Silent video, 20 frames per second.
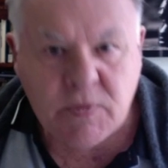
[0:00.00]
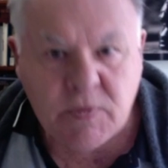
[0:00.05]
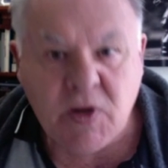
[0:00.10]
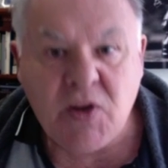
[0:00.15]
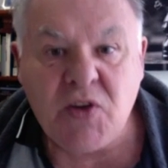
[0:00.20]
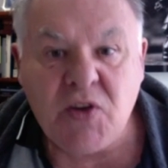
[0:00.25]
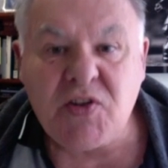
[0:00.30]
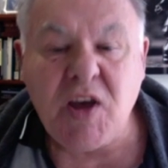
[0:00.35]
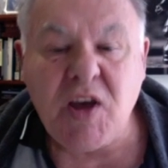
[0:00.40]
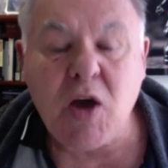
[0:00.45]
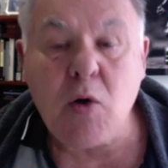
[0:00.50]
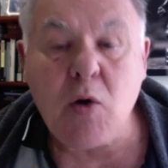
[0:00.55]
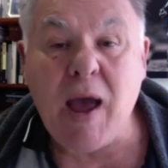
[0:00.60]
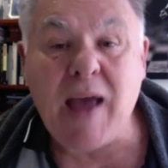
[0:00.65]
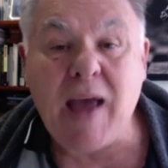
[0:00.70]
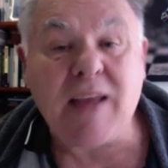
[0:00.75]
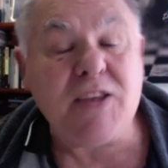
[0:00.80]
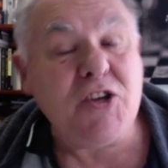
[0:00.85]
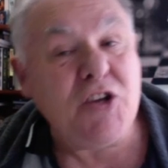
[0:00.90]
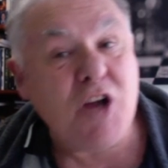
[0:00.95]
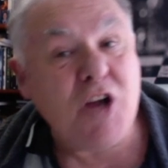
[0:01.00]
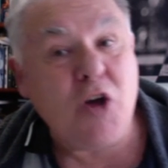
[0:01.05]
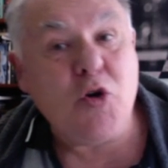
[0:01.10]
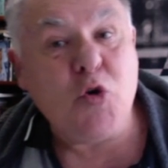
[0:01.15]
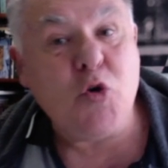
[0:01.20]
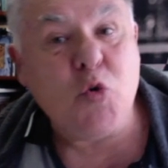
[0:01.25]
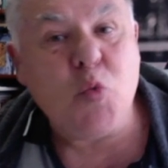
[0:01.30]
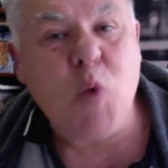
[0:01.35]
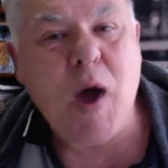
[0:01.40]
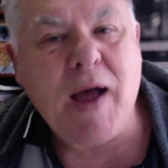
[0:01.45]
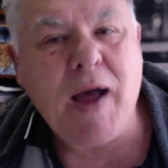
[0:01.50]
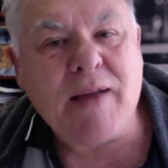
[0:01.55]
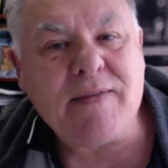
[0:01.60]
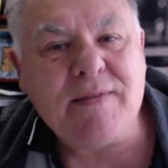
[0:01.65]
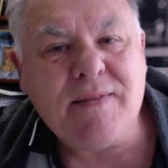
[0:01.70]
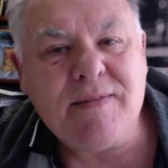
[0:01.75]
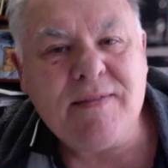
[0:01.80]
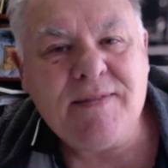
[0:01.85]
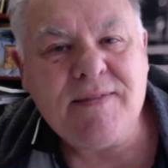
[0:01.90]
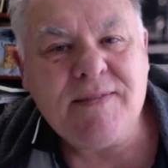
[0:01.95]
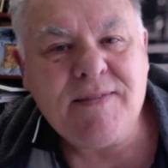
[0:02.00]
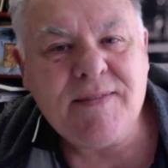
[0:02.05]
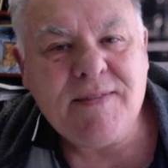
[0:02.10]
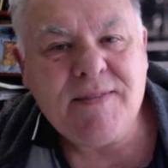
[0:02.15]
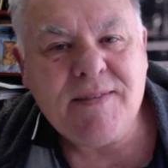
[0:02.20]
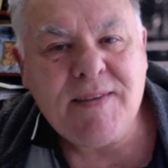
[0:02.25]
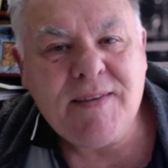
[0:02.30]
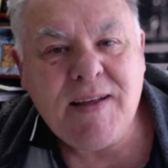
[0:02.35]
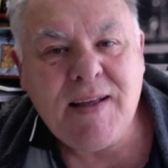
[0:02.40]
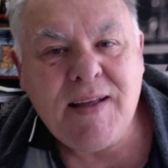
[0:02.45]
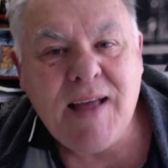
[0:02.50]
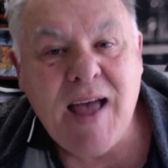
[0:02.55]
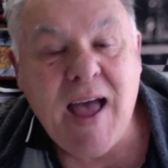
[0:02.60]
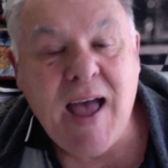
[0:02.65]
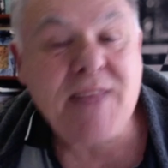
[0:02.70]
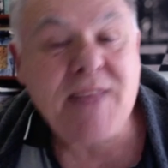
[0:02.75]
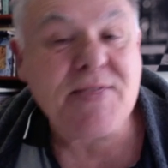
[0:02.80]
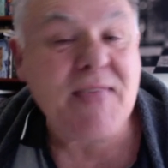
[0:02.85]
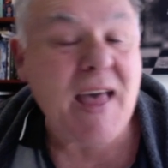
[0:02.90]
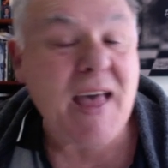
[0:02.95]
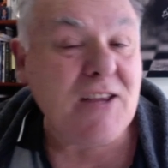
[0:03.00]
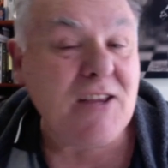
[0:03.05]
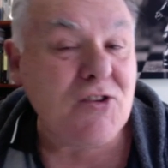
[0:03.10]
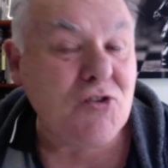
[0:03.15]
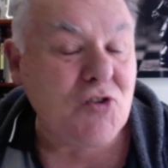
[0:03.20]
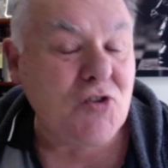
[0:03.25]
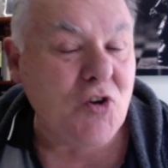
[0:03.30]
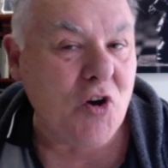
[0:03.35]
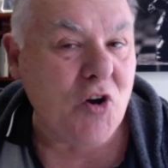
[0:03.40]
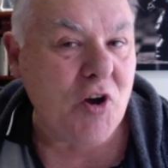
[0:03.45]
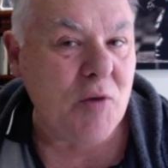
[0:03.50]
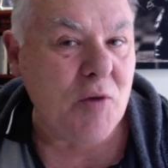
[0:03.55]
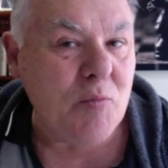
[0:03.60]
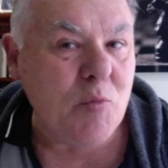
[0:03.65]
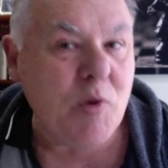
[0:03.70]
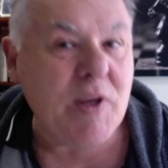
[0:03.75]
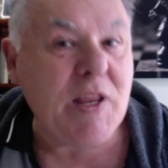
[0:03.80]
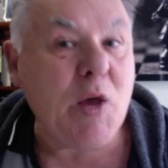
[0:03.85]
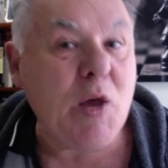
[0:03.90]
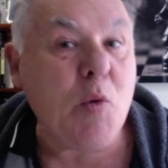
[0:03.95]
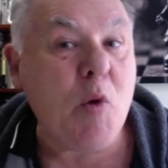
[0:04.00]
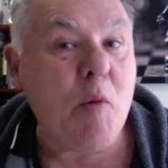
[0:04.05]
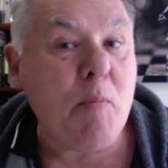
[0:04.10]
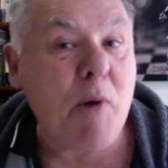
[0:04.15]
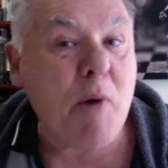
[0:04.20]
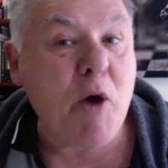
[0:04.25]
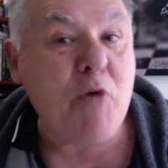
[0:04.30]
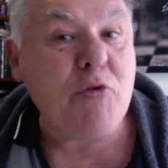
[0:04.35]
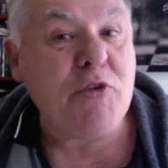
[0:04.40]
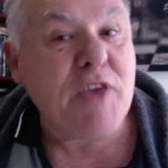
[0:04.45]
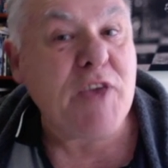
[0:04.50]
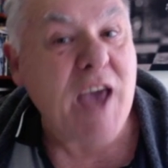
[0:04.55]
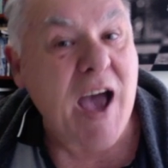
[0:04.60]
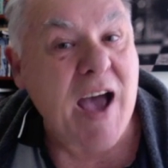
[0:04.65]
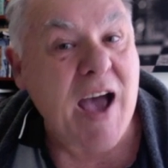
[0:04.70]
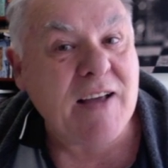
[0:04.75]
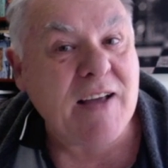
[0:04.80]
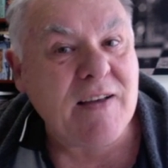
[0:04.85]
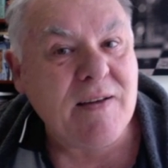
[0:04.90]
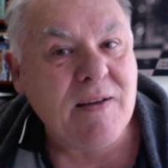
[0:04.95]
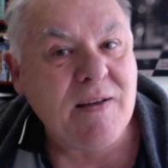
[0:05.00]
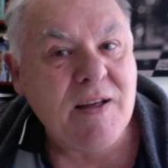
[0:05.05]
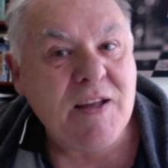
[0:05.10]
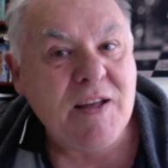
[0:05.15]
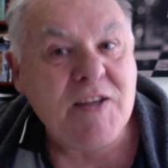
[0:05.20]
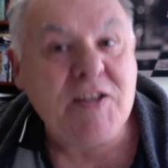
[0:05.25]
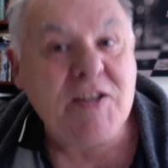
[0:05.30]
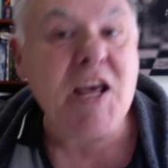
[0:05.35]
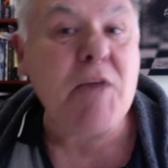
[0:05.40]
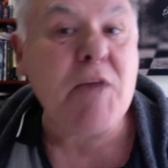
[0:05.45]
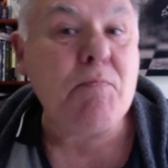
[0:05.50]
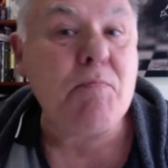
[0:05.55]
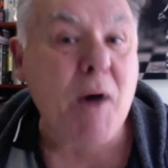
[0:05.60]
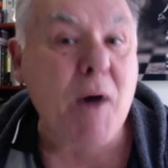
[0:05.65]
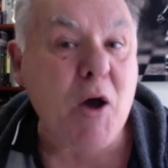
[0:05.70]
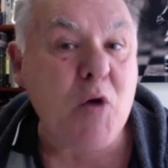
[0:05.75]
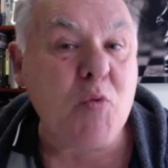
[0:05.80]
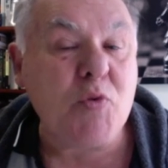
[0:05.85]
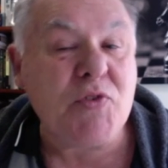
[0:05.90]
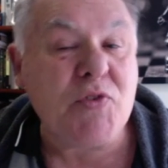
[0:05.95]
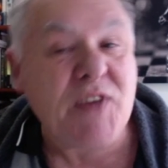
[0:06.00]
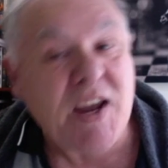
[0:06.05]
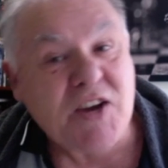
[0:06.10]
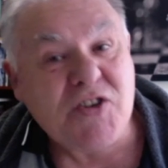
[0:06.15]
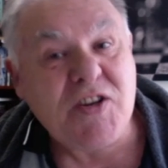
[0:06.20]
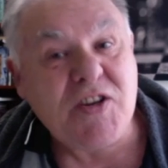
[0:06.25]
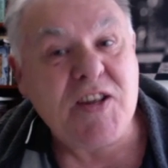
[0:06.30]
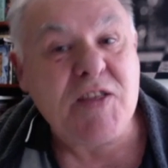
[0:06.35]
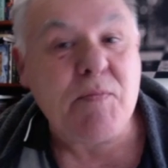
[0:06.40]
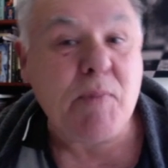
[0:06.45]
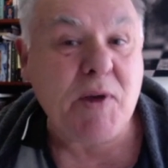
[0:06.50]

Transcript: So, and you know who won? At that time, when they were both young, Nepo was actually the